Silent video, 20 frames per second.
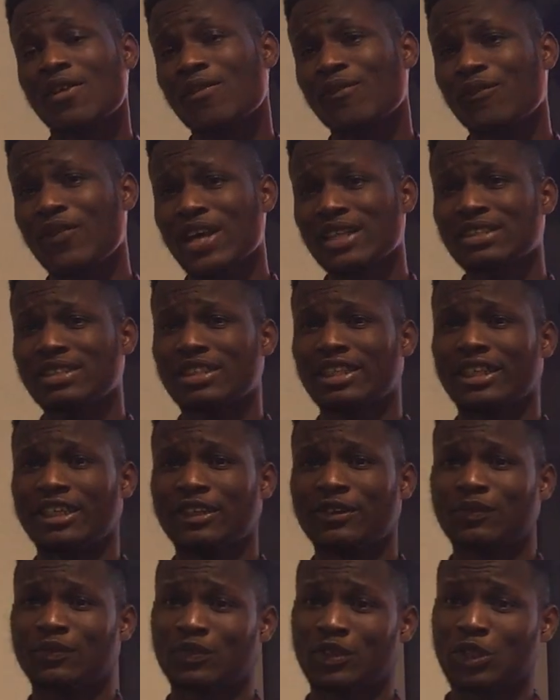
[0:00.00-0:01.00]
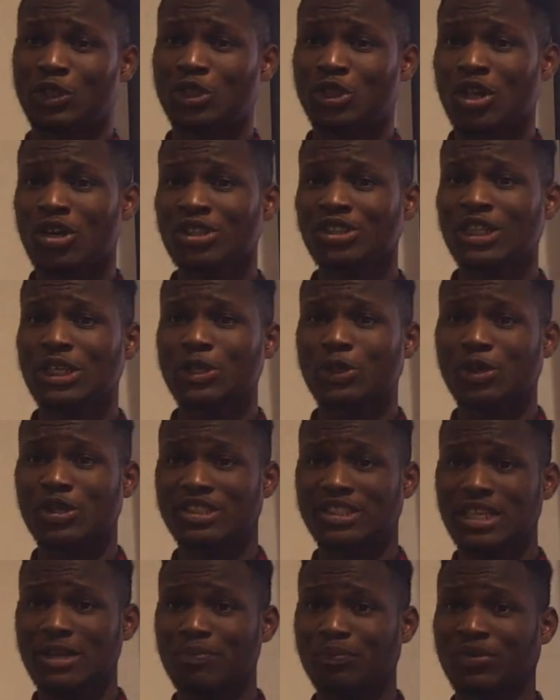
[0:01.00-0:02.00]
Firstly, the touch and
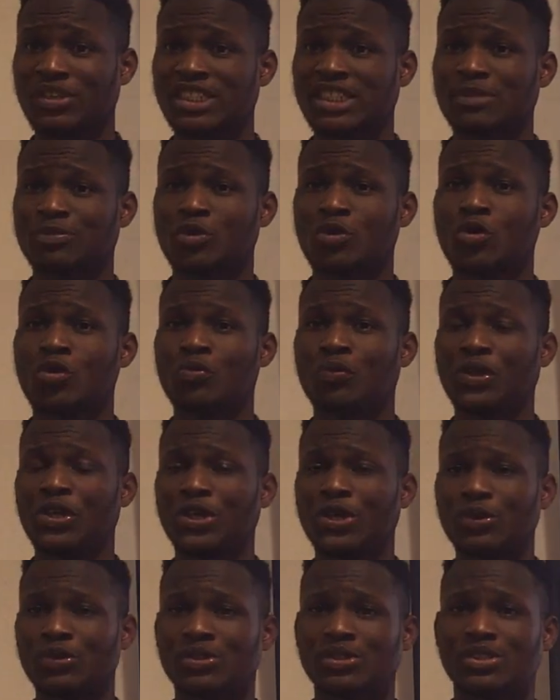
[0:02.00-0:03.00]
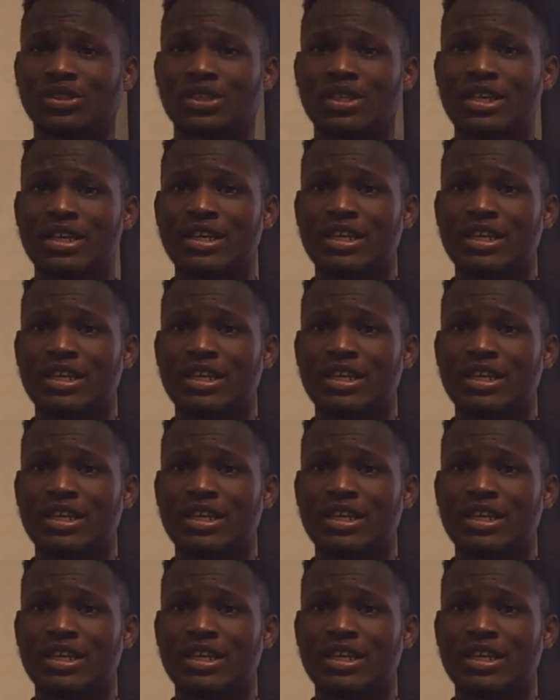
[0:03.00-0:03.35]
consent principle will be used.